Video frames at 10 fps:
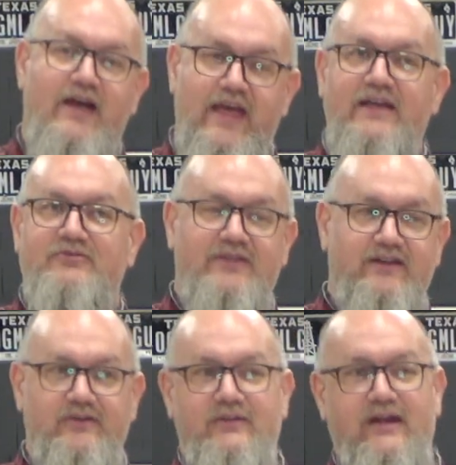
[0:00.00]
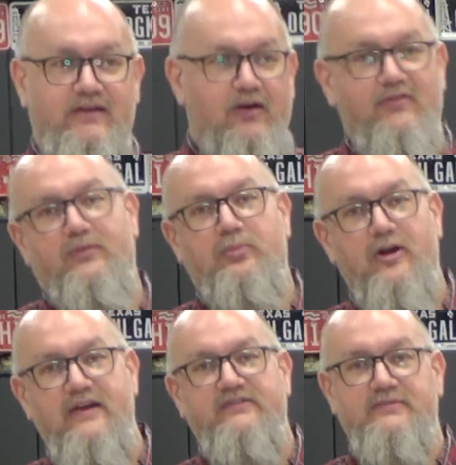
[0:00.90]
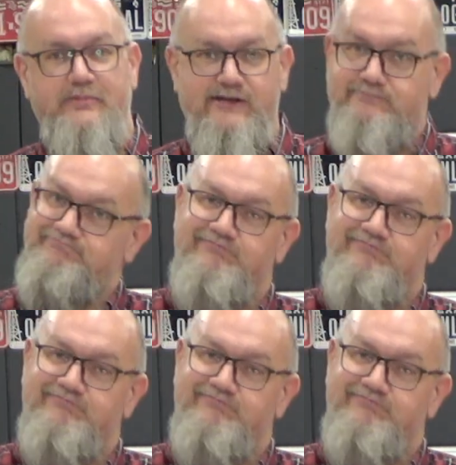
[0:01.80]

I hate when they do that call for price, but